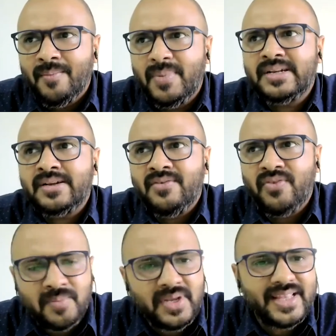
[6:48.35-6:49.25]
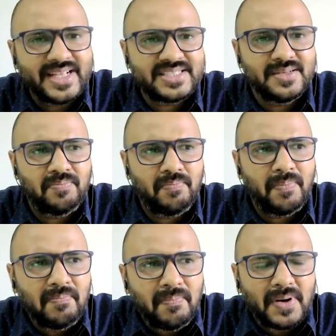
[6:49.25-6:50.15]
but for me that's a
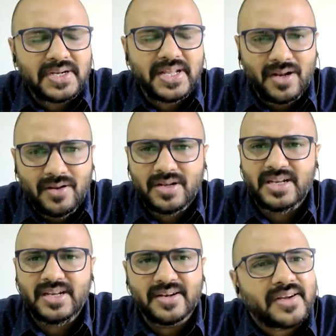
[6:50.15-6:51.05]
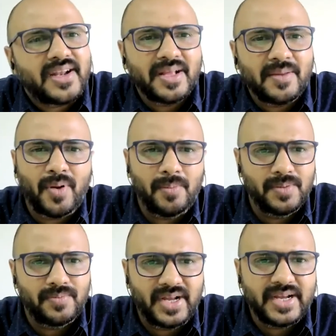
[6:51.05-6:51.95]
particularly irritating
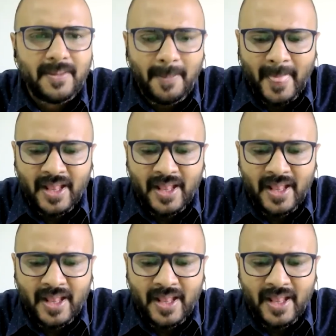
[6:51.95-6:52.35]
problem, right?